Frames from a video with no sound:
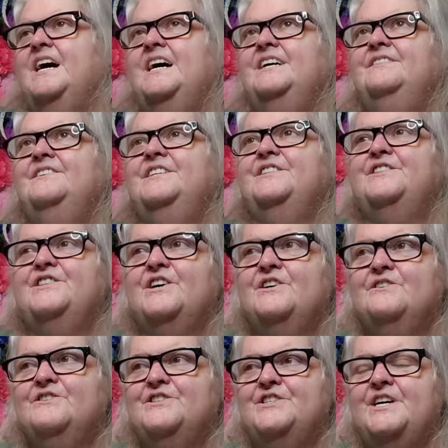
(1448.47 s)
and then
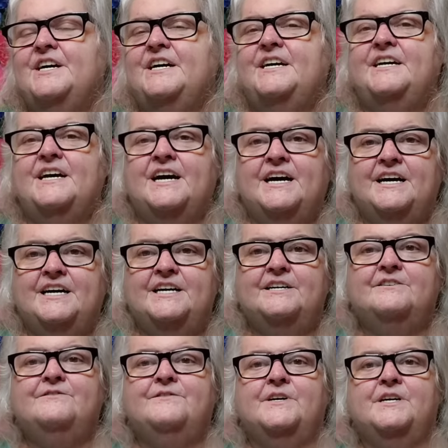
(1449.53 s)
Thursday, I
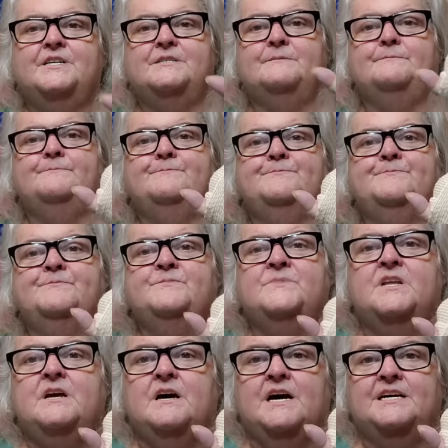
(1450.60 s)
have, um,
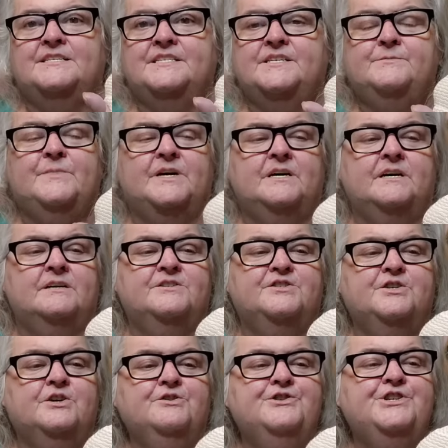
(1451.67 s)
I see my
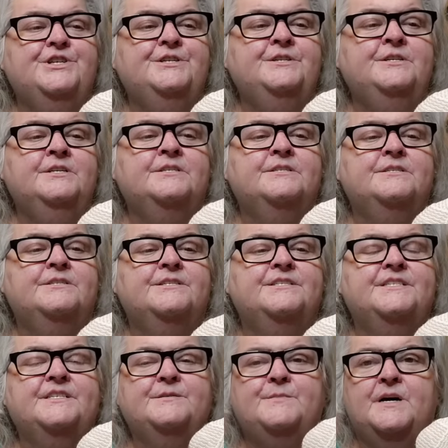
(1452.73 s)
surgeon to
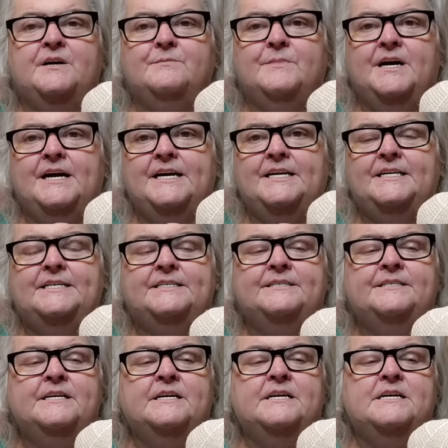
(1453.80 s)
see about my
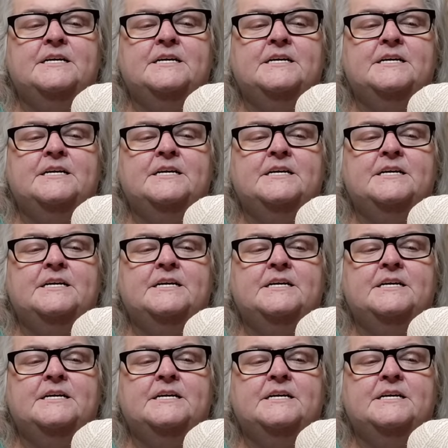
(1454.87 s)
hand.